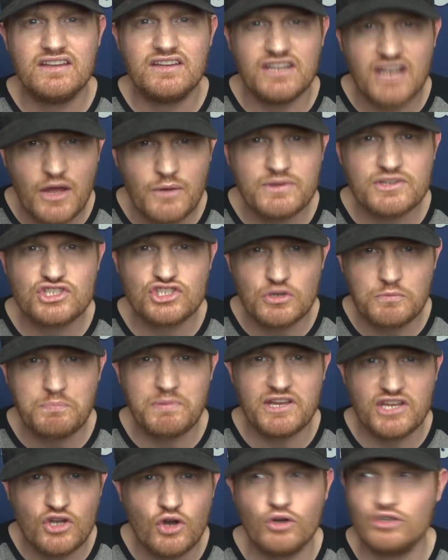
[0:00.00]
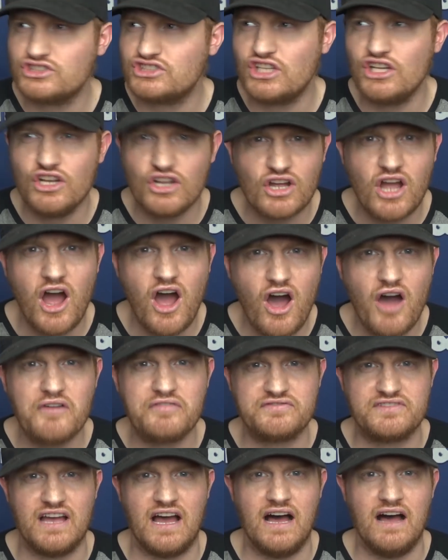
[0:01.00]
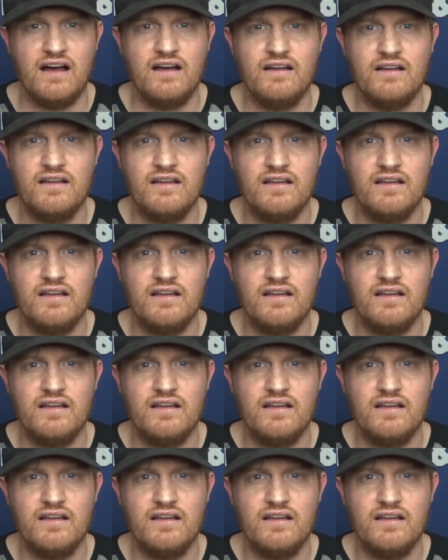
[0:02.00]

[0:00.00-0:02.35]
You know, it should be yours to look after.